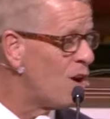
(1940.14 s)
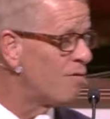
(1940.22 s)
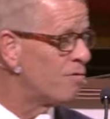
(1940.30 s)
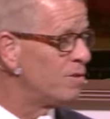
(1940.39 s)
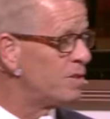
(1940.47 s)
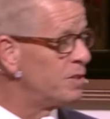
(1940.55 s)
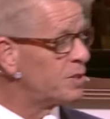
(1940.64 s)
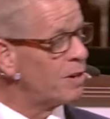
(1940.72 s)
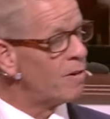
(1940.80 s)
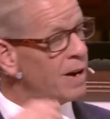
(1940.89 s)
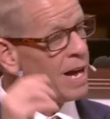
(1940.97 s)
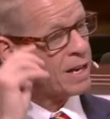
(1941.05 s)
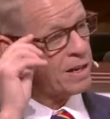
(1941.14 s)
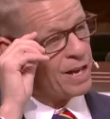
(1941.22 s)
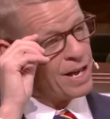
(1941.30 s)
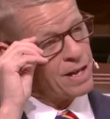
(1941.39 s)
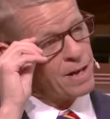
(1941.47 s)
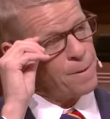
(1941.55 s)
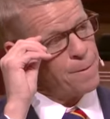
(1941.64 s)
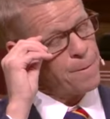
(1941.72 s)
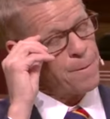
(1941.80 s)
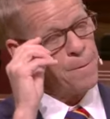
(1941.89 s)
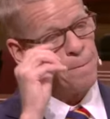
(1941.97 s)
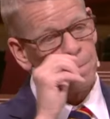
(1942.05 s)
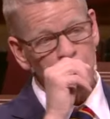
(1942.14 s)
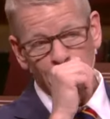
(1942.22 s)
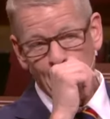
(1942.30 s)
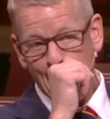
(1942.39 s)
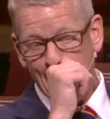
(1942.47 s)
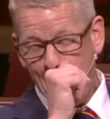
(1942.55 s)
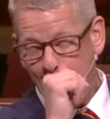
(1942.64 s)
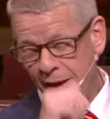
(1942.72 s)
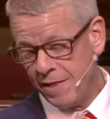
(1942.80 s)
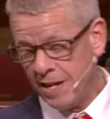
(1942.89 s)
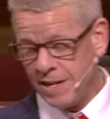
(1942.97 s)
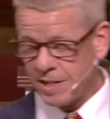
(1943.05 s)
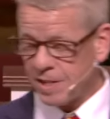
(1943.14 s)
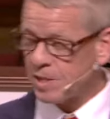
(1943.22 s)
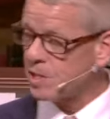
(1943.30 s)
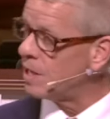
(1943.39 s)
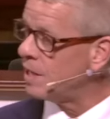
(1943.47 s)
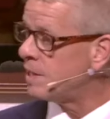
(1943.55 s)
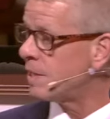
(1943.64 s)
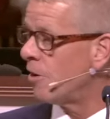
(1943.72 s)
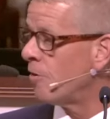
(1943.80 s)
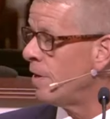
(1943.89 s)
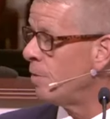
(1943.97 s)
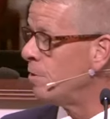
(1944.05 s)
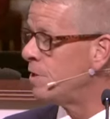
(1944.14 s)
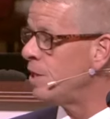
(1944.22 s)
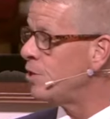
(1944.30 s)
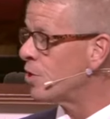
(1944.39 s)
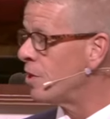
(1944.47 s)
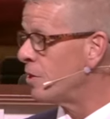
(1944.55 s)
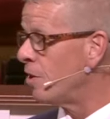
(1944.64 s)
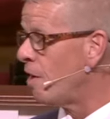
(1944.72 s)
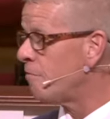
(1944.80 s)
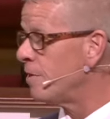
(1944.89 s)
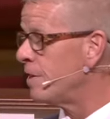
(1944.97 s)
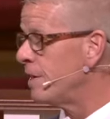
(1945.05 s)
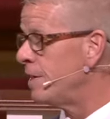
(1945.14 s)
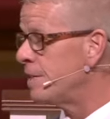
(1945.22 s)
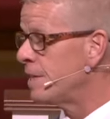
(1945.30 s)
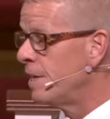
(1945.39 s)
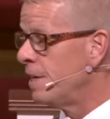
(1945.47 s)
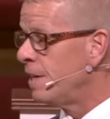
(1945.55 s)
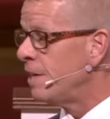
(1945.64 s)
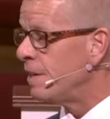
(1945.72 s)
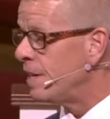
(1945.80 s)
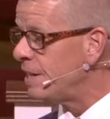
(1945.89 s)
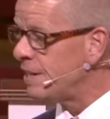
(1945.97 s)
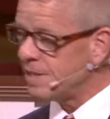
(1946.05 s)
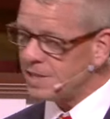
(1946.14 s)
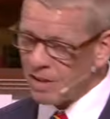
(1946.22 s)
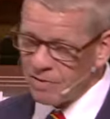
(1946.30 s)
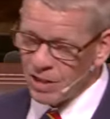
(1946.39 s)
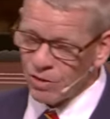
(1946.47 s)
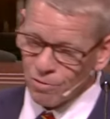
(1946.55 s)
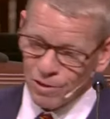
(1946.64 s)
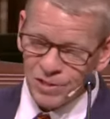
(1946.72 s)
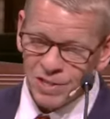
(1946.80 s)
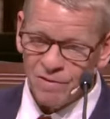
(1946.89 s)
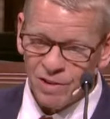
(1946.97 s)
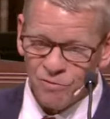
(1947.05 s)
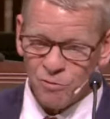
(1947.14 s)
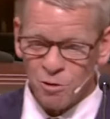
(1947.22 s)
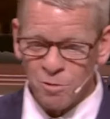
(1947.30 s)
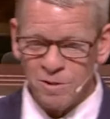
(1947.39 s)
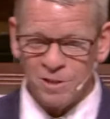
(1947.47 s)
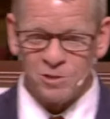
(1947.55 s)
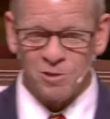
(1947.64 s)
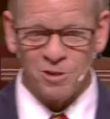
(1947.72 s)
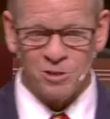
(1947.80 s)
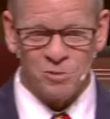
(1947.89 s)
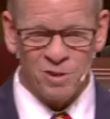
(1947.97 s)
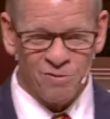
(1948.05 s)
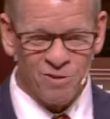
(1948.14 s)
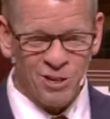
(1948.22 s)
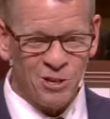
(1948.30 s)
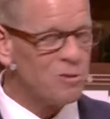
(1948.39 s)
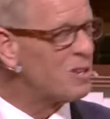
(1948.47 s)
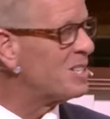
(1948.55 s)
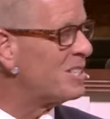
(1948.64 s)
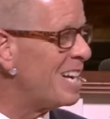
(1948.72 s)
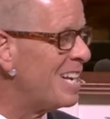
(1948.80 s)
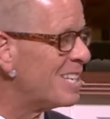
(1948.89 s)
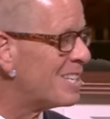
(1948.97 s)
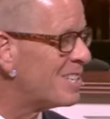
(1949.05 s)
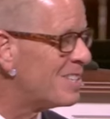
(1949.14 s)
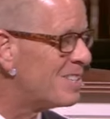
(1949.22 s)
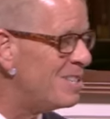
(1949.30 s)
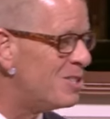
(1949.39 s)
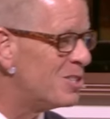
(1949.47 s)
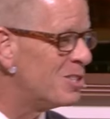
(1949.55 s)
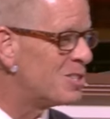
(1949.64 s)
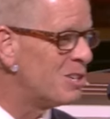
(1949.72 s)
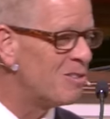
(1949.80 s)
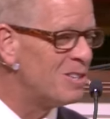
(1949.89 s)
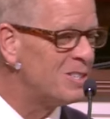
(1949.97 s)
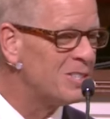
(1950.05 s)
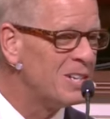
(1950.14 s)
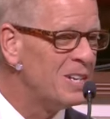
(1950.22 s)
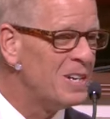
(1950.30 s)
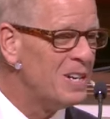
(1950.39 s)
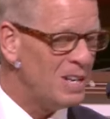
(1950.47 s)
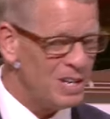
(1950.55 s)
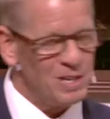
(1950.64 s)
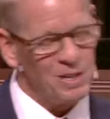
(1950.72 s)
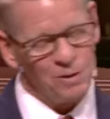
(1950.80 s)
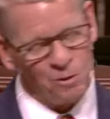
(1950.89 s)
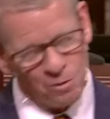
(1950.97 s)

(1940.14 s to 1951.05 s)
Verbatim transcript: conference in Saranac Lake. Uh, then at the study center, he would teach on it often. And then in 73, 74, when they started doing video cassette teaching series, uh,